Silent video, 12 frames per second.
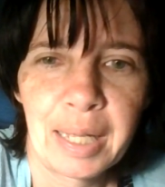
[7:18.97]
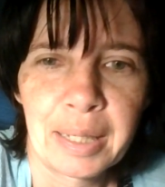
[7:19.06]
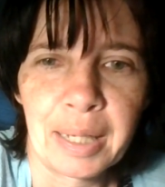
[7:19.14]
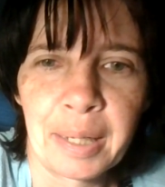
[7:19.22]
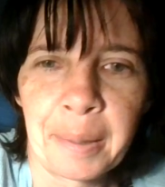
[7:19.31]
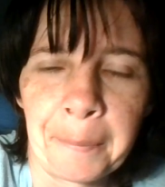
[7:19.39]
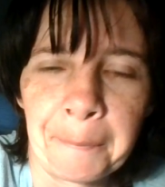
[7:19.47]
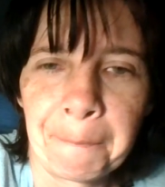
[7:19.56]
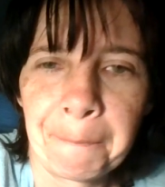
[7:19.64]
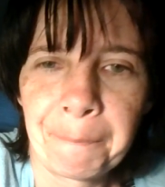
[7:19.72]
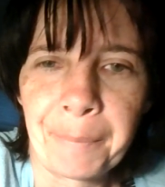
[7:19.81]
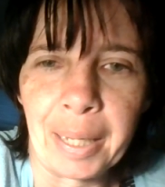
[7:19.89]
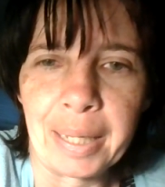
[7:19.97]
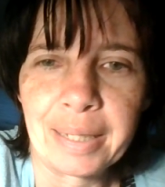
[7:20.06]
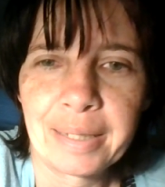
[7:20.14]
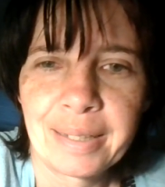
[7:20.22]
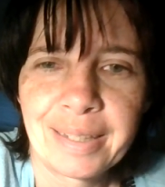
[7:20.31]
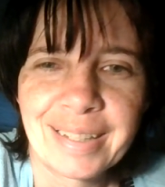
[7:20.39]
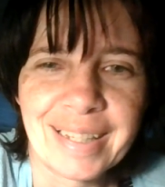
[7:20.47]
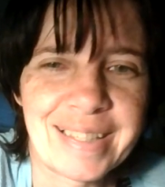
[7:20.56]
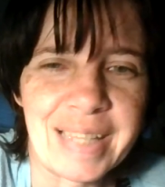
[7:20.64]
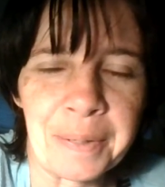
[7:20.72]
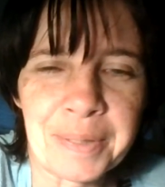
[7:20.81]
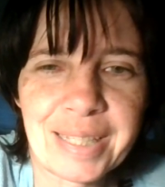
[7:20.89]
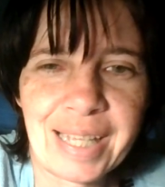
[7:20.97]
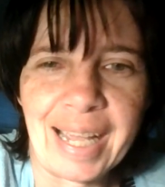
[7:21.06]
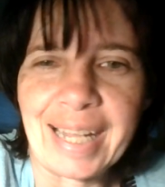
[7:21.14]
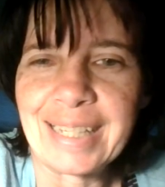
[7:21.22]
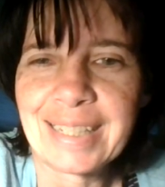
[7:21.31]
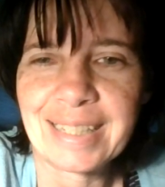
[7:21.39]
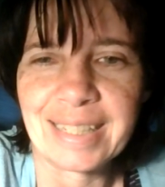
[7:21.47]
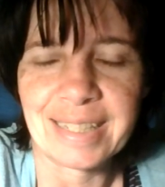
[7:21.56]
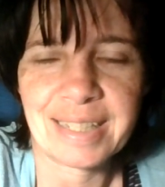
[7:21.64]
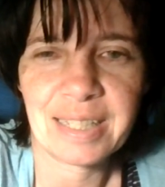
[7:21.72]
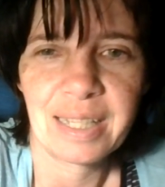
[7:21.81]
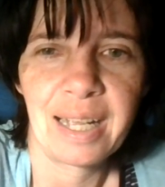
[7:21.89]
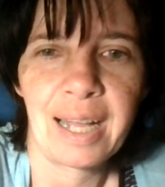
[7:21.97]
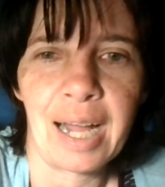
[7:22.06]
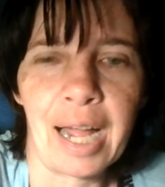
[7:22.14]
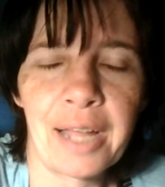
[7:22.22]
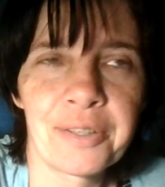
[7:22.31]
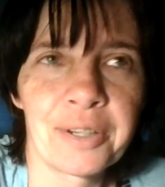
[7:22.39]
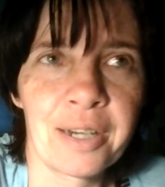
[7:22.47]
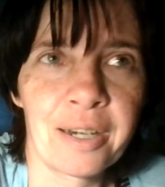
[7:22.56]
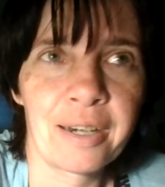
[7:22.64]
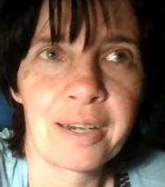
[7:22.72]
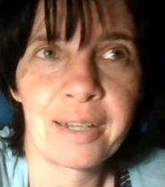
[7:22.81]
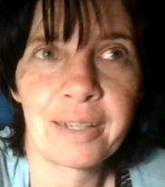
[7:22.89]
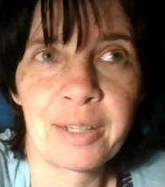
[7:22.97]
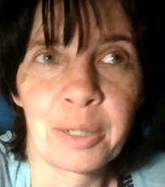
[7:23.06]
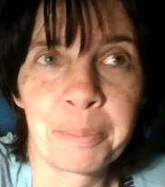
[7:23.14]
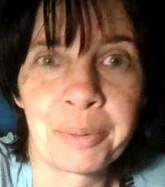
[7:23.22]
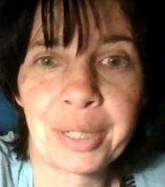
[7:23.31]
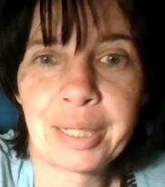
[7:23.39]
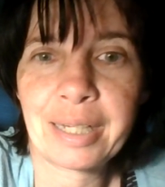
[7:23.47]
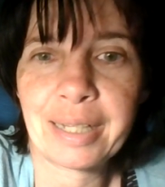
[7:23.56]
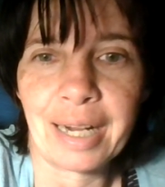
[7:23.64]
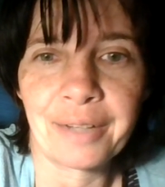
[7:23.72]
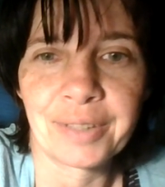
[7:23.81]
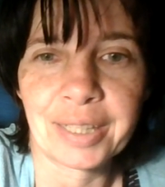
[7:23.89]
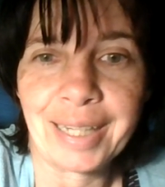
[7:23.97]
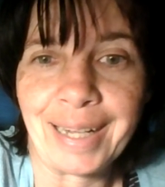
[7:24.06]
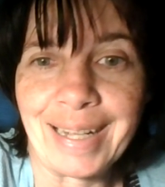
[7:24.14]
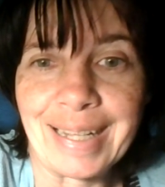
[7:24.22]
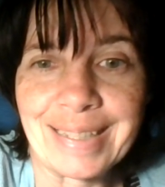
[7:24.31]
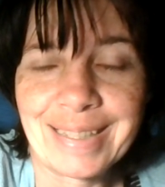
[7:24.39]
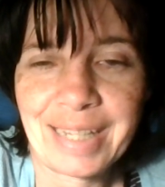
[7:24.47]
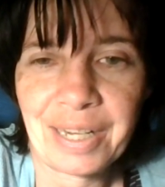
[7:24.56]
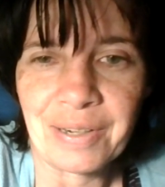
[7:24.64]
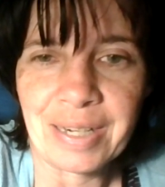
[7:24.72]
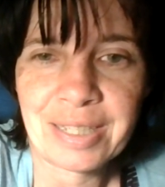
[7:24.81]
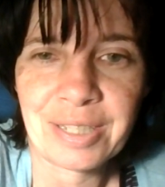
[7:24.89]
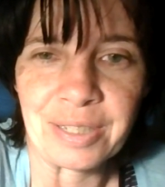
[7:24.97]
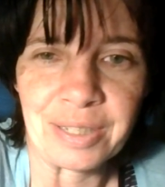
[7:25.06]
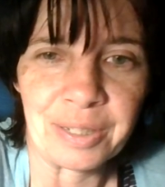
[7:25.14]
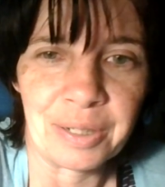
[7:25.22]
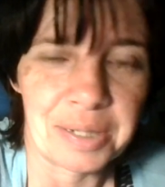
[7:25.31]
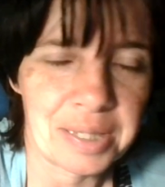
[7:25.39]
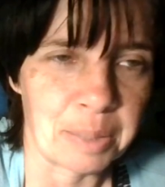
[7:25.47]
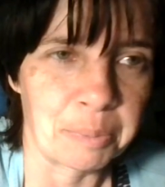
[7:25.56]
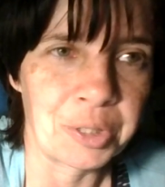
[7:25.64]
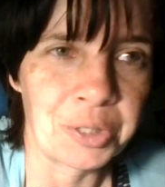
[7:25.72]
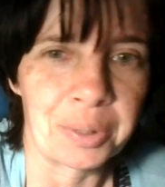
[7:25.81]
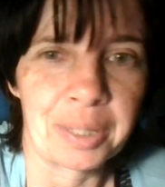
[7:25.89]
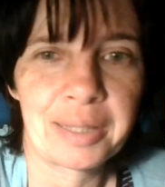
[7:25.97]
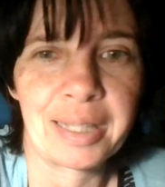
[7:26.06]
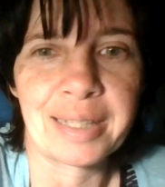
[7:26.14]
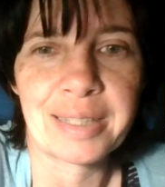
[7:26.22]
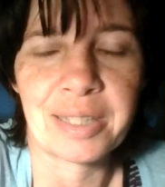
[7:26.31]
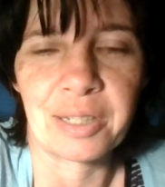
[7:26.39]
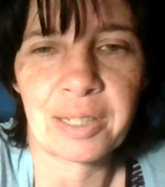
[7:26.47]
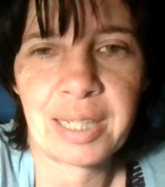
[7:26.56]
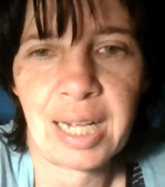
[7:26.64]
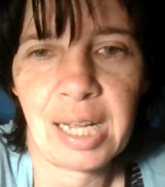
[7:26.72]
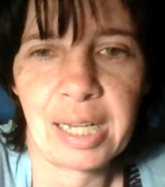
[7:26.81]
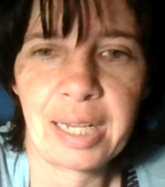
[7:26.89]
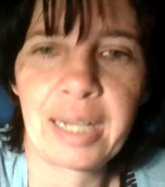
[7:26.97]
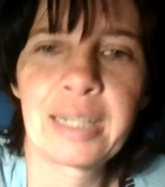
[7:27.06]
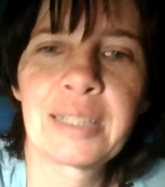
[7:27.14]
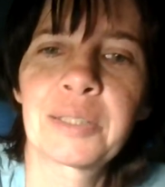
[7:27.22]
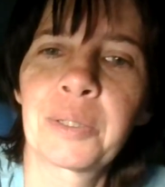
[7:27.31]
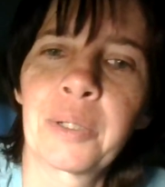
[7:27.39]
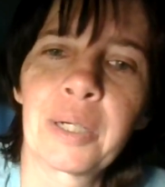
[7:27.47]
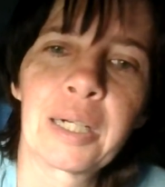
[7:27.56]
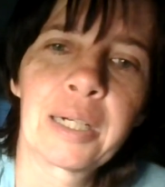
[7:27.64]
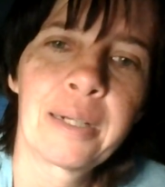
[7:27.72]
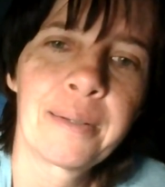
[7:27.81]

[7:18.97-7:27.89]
But let's say it was kindness. Either your book could have a kind character or someone doing things that are kind, or